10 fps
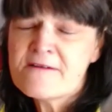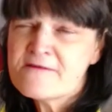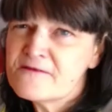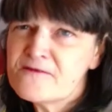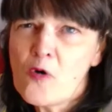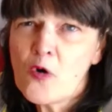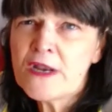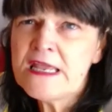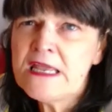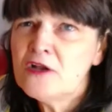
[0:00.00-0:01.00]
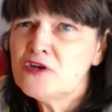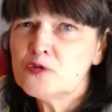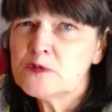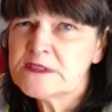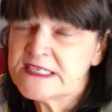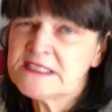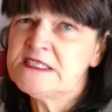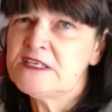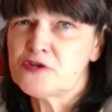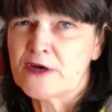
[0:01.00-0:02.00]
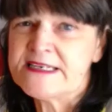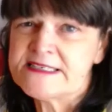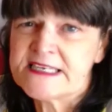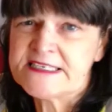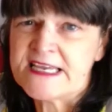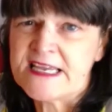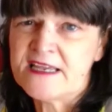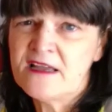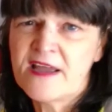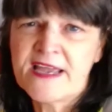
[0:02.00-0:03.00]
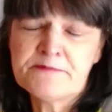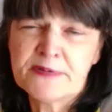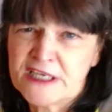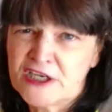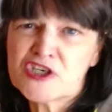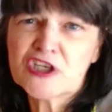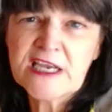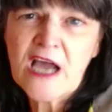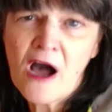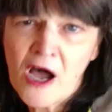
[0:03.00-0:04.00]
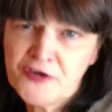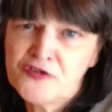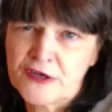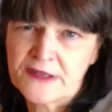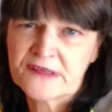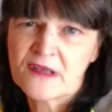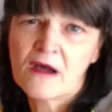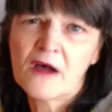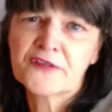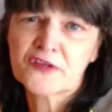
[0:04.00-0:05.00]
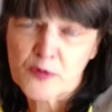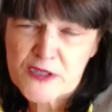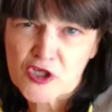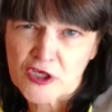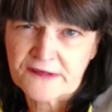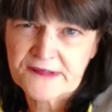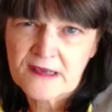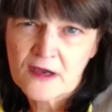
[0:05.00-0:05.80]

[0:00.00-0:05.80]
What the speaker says: 40 to 60 trains a day and potentially hundreds of switches